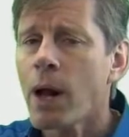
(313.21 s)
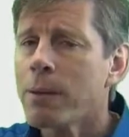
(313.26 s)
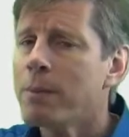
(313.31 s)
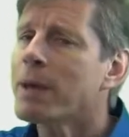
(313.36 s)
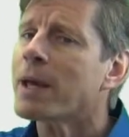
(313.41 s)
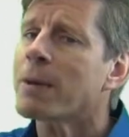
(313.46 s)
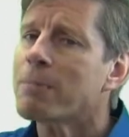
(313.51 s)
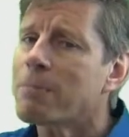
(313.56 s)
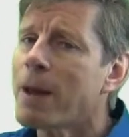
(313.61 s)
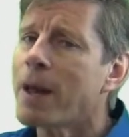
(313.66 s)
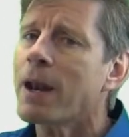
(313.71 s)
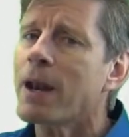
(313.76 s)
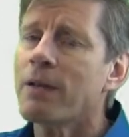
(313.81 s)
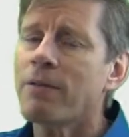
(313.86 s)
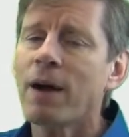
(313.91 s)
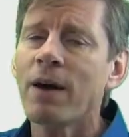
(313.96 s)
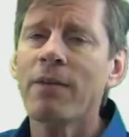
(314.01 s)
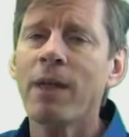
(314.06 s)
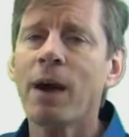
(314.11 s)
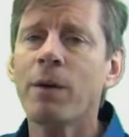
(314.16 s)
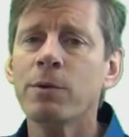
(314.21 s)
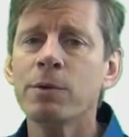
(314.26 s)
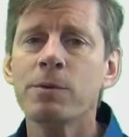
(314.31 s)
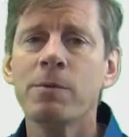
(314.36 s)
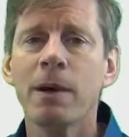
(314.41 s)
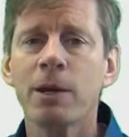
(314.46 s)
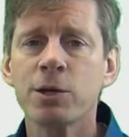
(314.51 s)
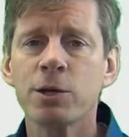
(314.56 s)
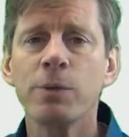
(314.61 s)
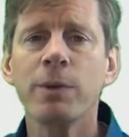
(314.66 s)
to be competitive on that one to
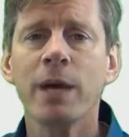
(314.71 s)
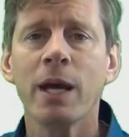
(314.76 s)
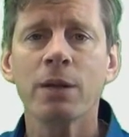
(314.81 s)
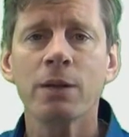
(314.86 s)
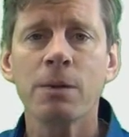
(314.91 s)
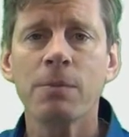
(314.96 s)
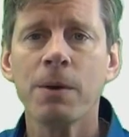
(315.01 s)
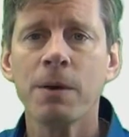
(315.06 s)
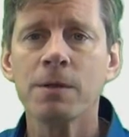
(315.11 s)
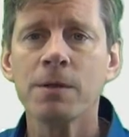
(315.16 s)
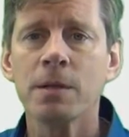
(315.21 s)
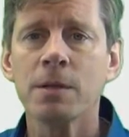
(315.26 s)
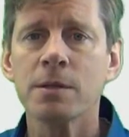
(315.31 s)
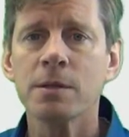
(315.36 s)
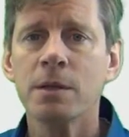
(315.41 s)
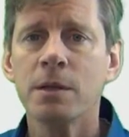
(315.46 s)
make sure we get the business.